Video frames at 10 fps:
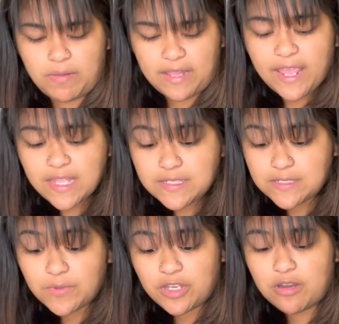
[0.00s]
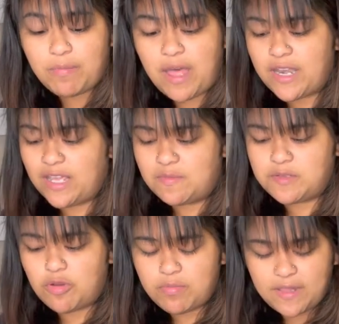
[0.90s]
plants when you're potting up
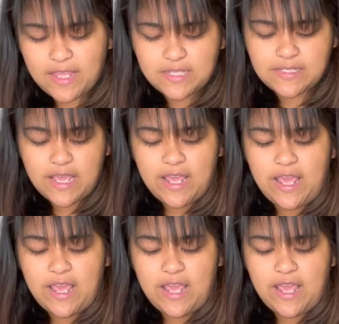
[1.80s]
small plants.